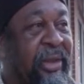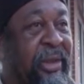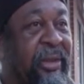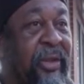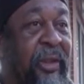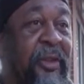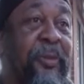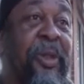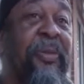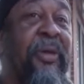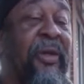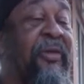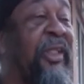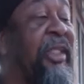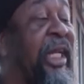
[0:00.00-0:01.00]
You know, it's people
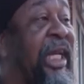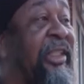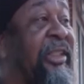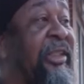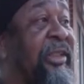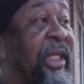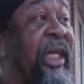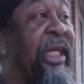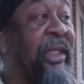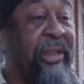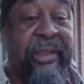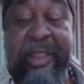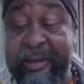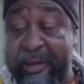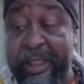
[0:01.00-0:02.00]
of other nations. They
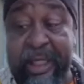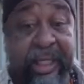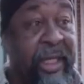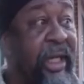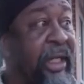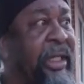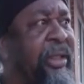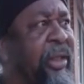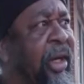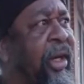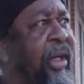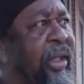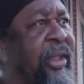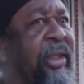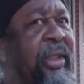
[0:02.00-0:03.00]
they say, yeah, he
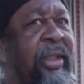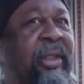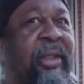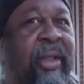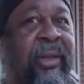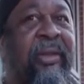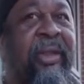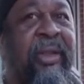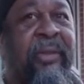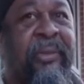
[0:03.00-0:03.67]
dark. You know,